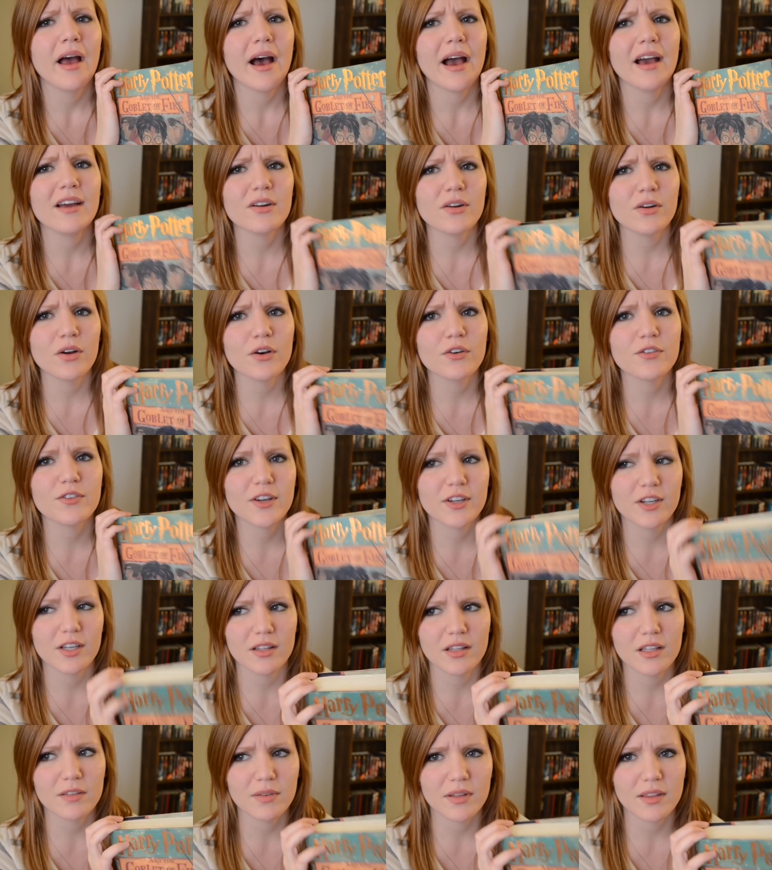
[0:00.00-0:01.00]
I don't know if I
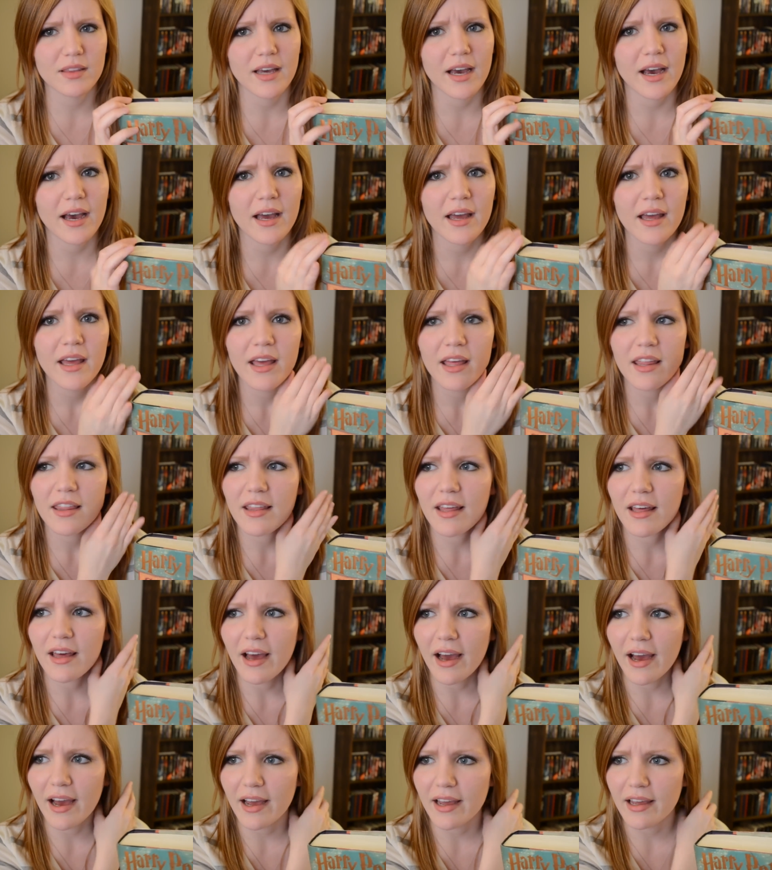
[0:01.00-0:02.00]
could live with that
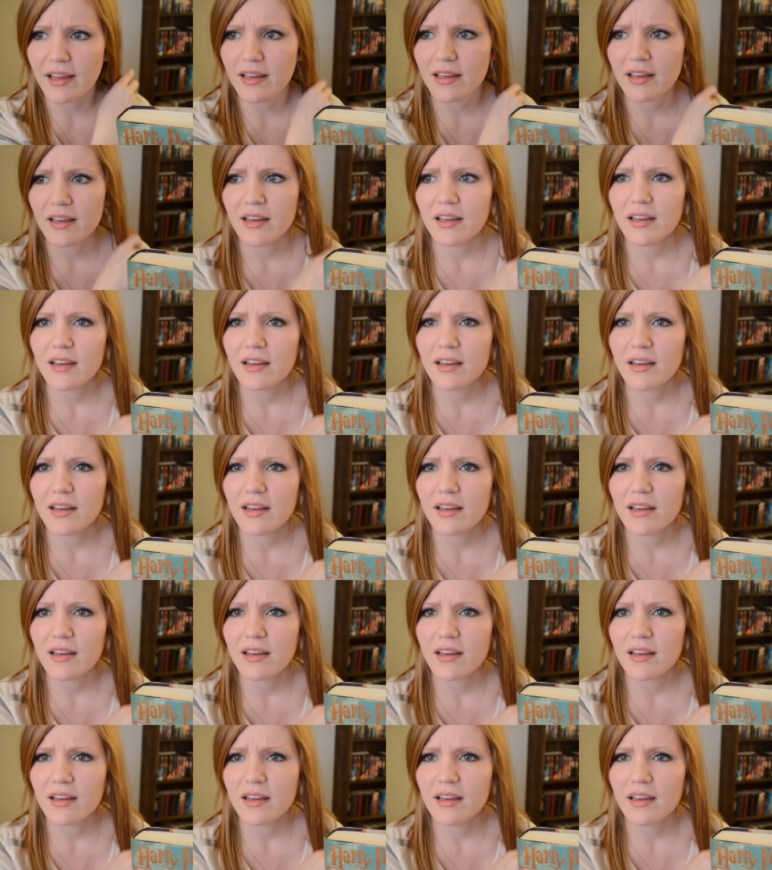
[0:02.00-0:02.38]
I